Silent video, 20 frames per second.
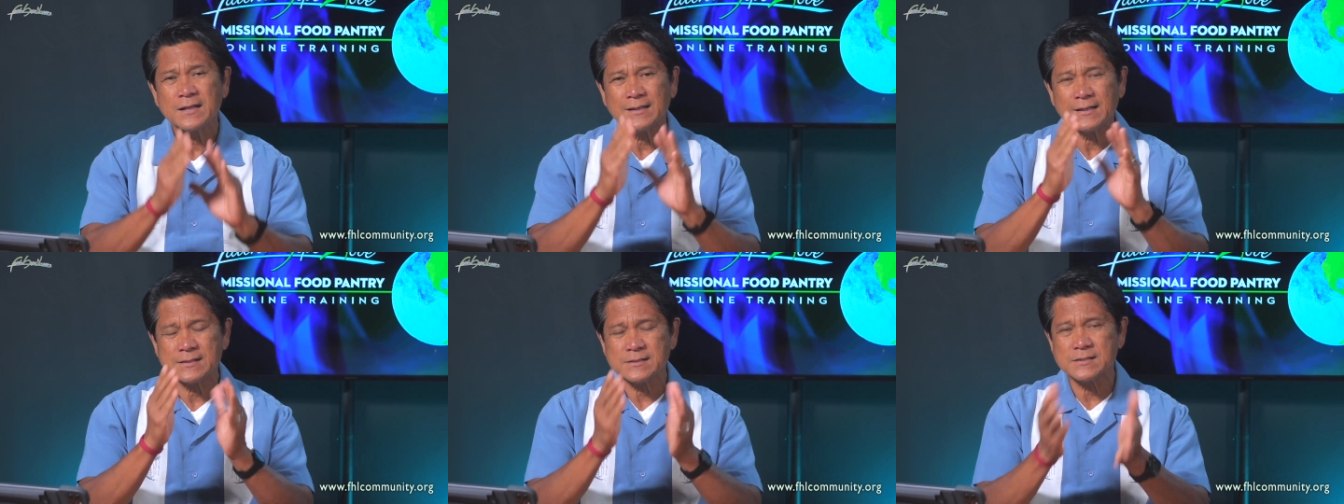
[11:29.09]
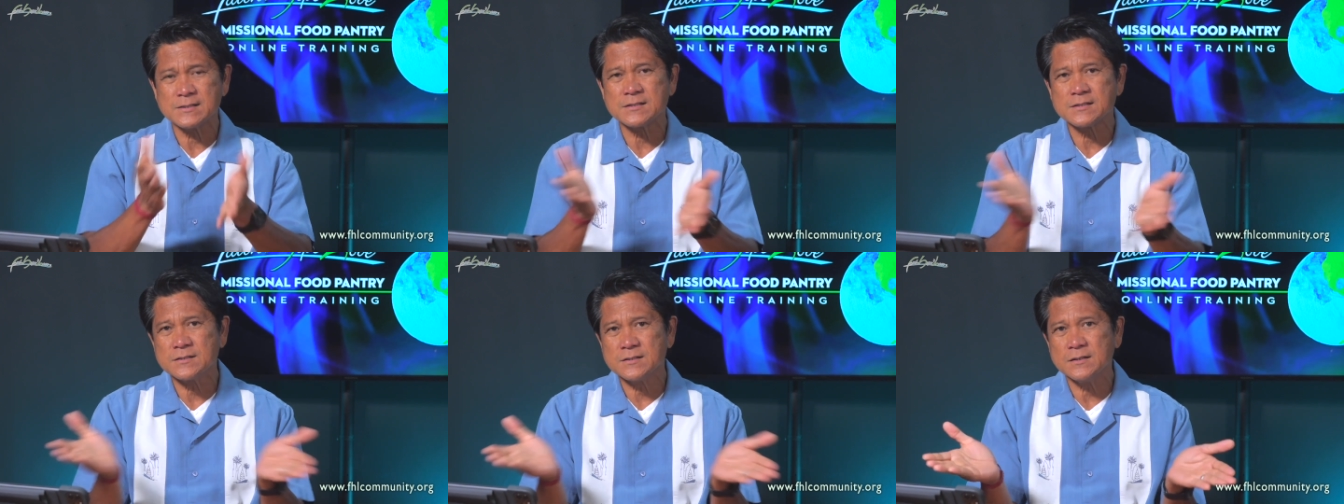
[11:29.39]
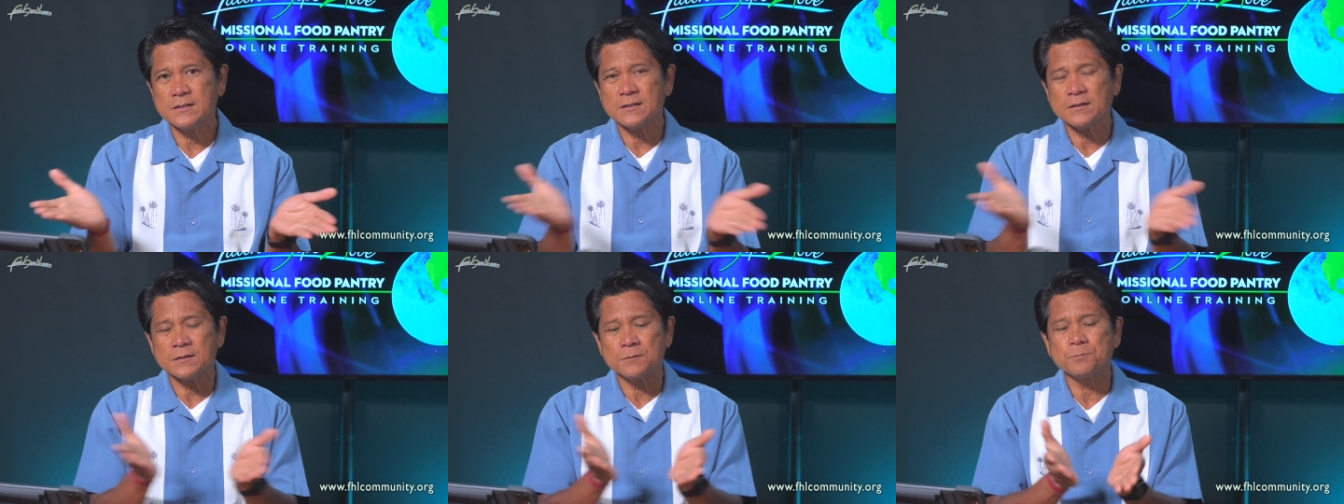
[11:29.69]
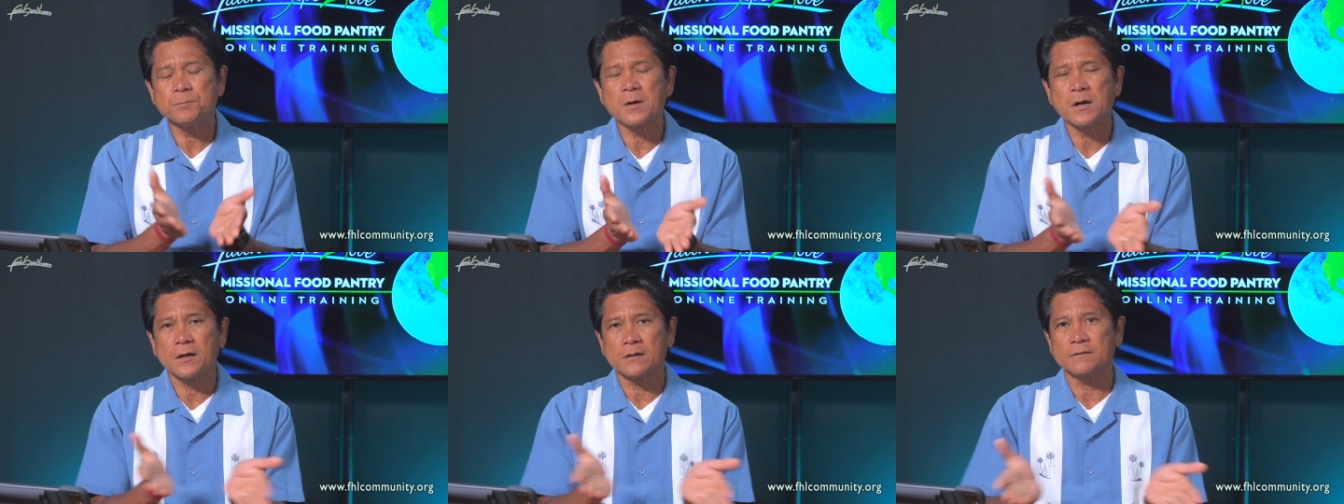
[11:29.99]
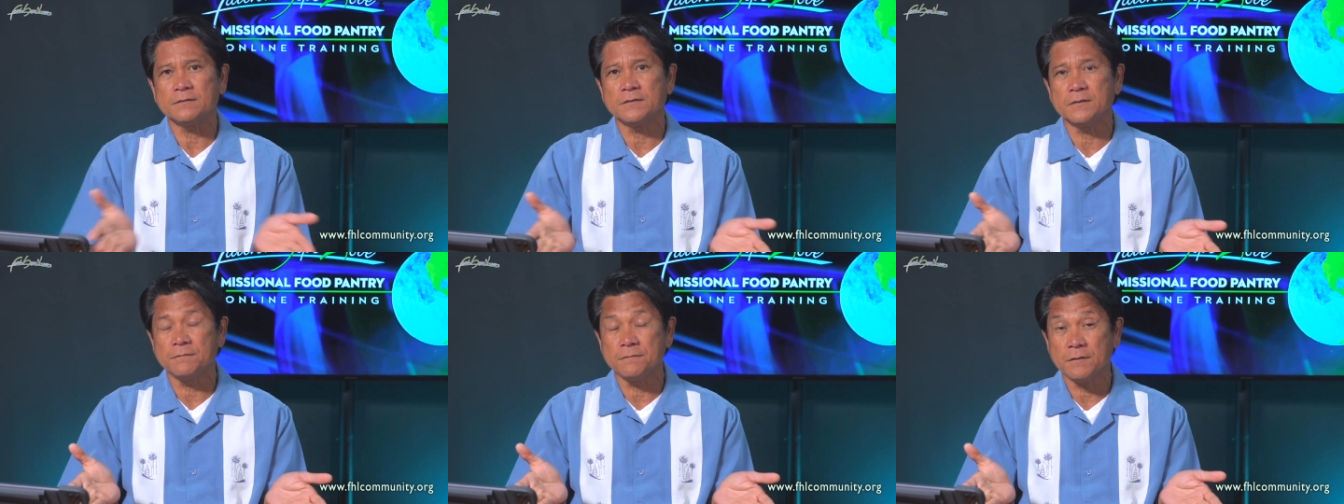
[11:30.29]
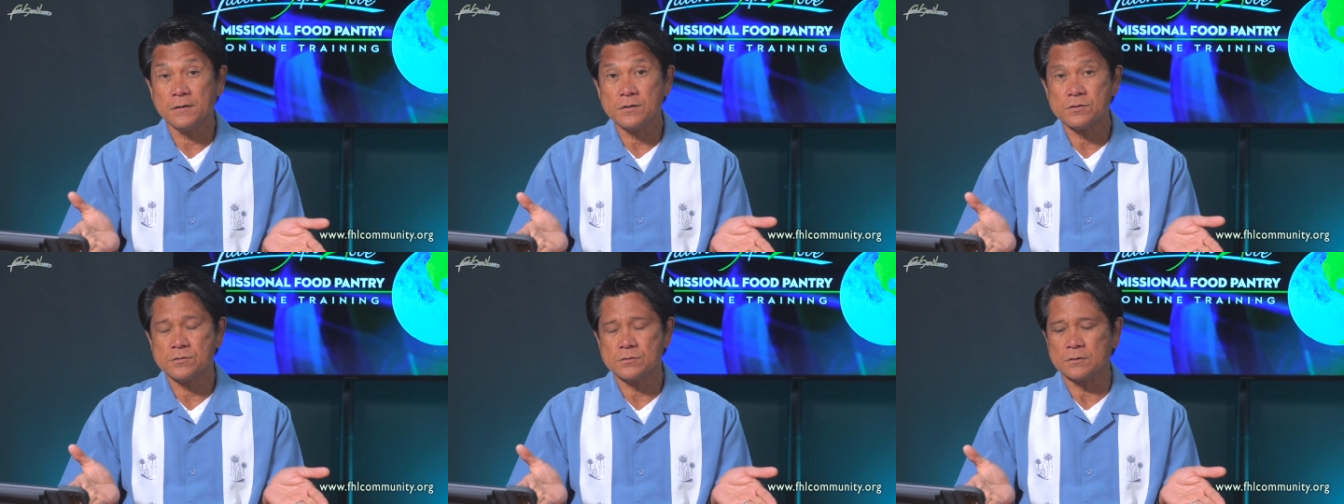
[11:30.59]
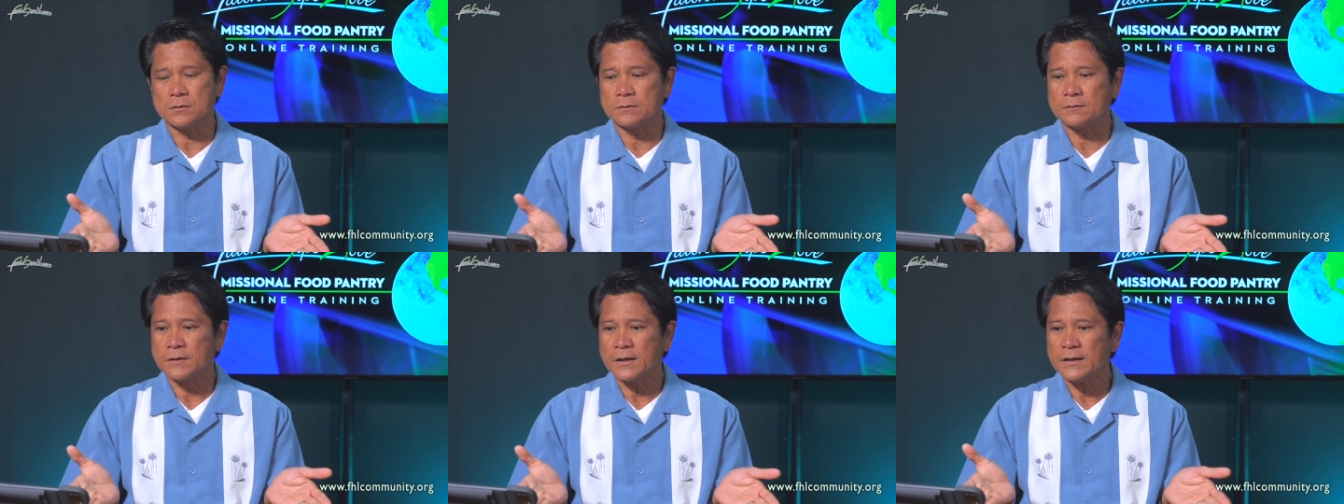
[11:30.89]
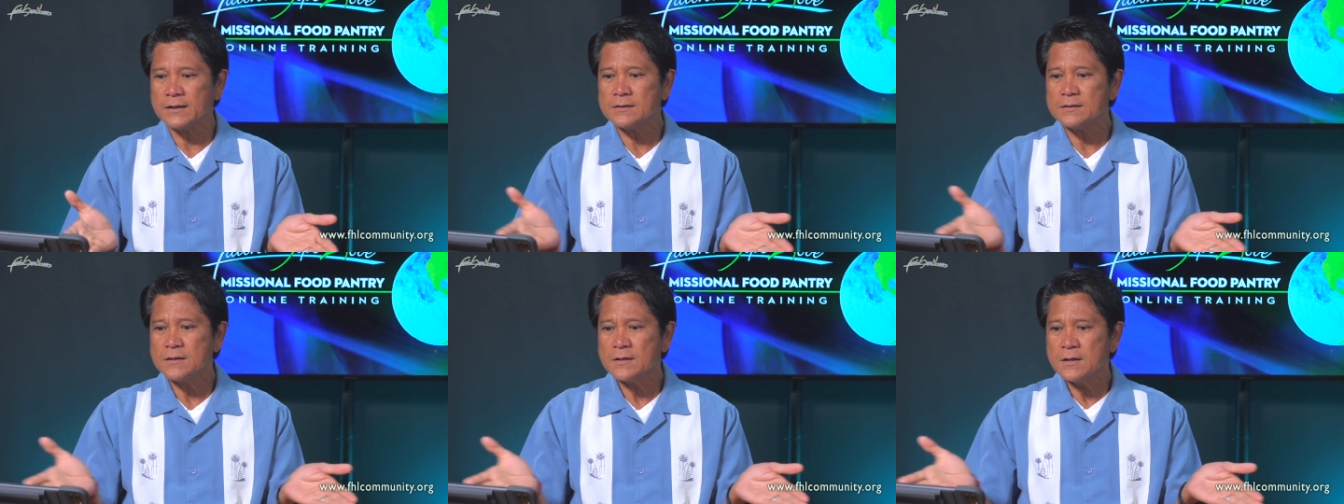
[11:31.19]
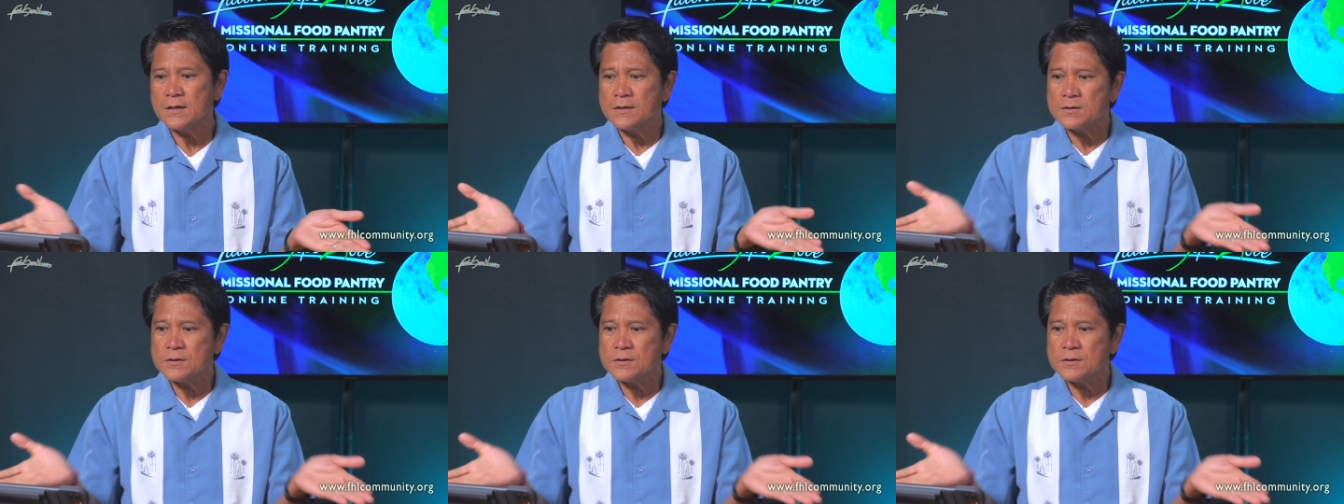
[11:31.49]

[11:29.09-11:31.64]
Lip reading: that's still part of the vision, right?